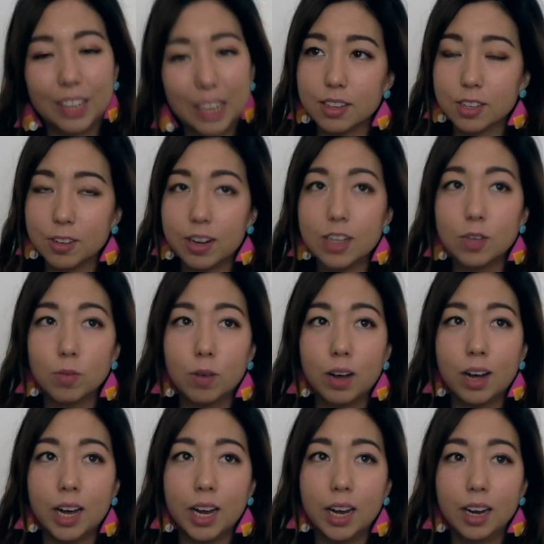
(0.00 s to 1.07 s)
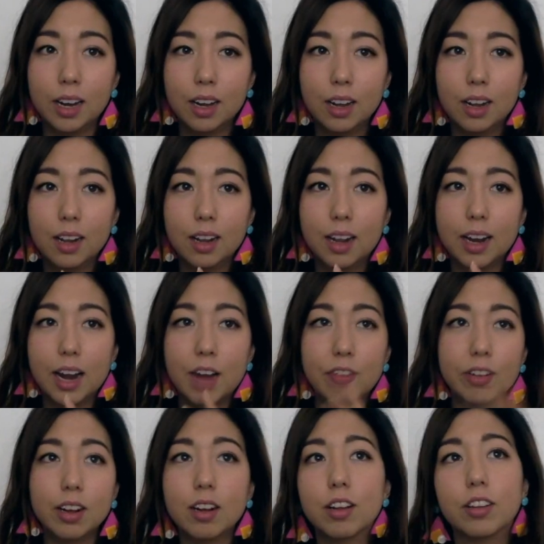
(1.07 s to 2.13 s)
So that's why, like,
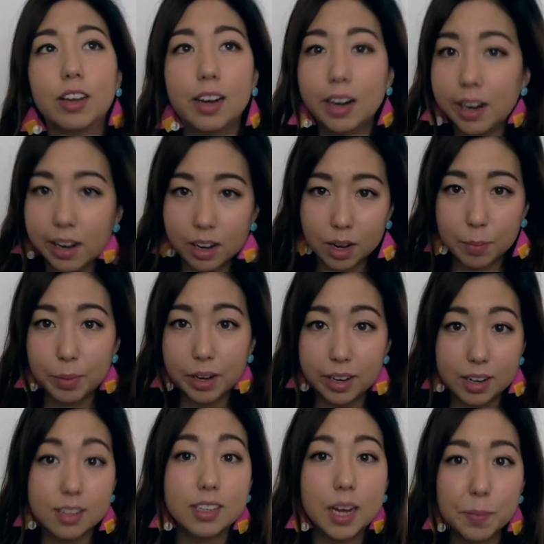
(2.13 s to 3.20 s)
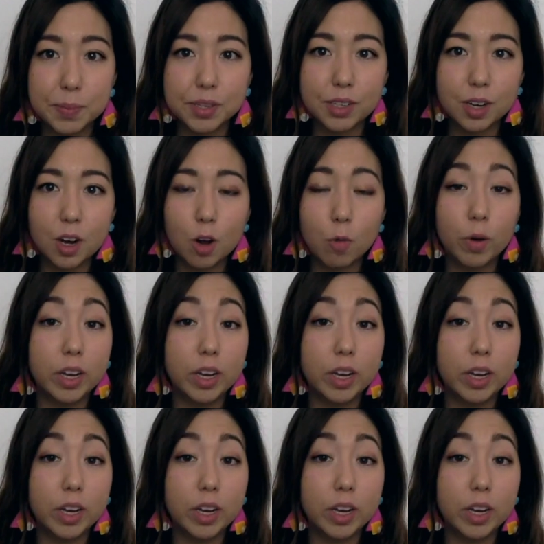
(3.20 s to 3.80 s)
everything got cleared up in this episode.